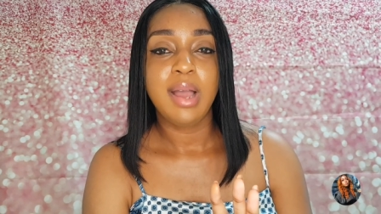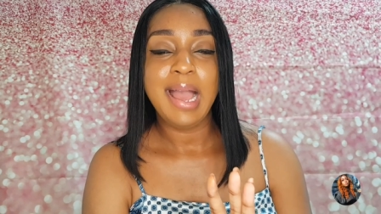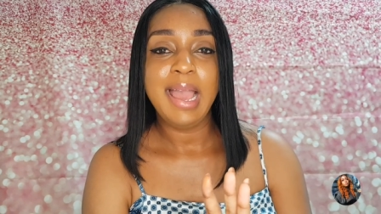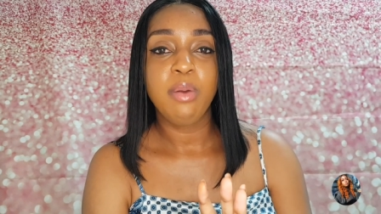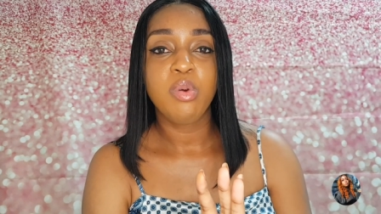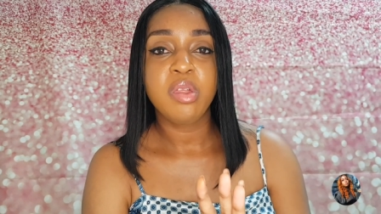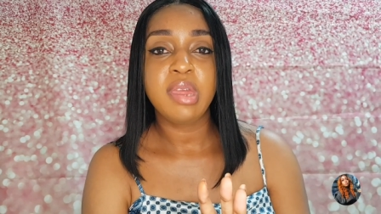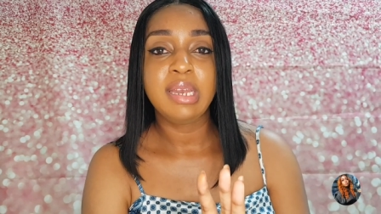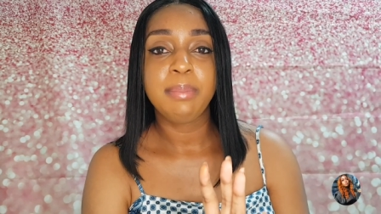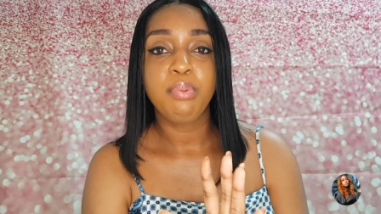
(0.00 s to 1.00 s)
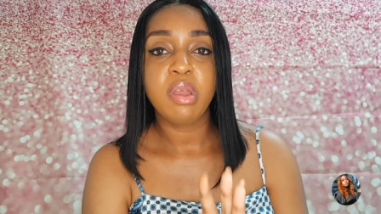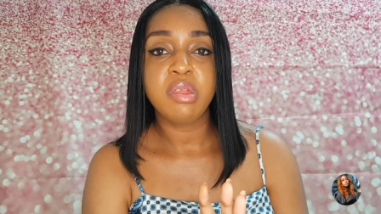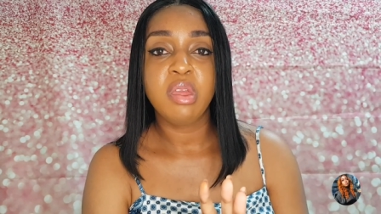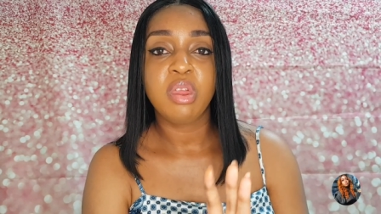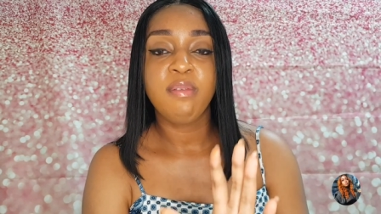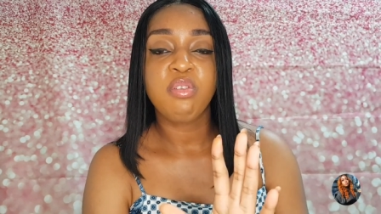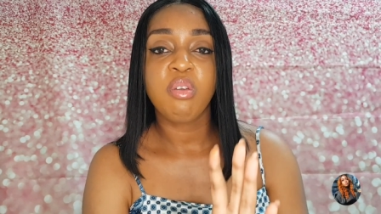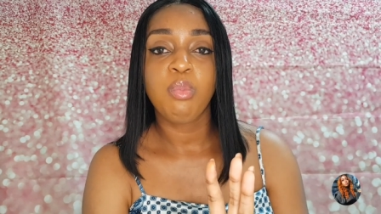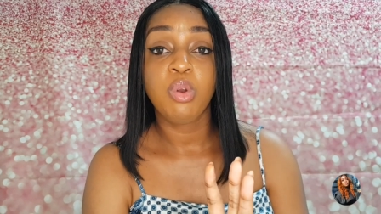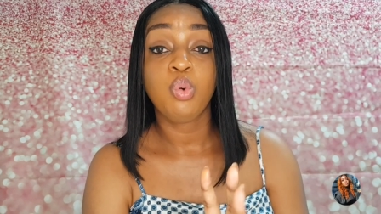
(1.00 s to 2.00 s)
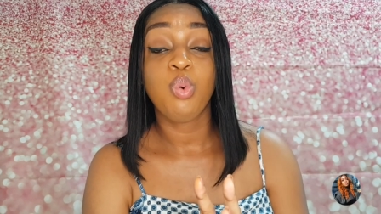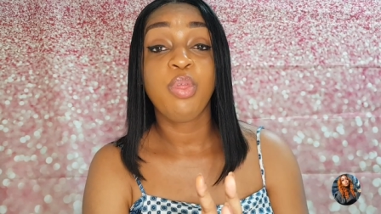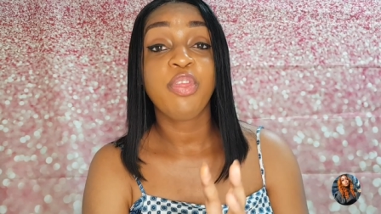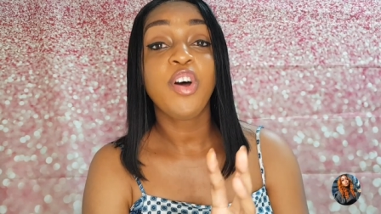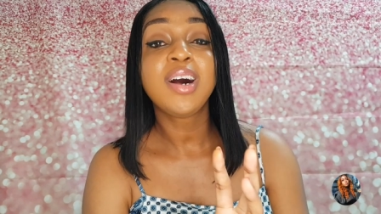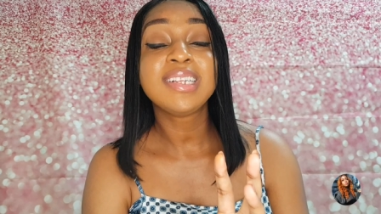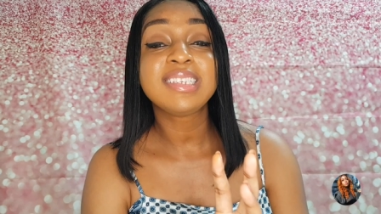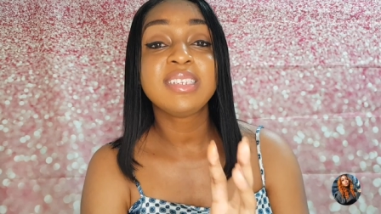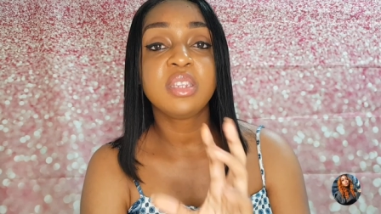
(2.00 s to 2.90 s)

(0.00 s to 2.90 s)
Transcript: I was in the presence of someone who thought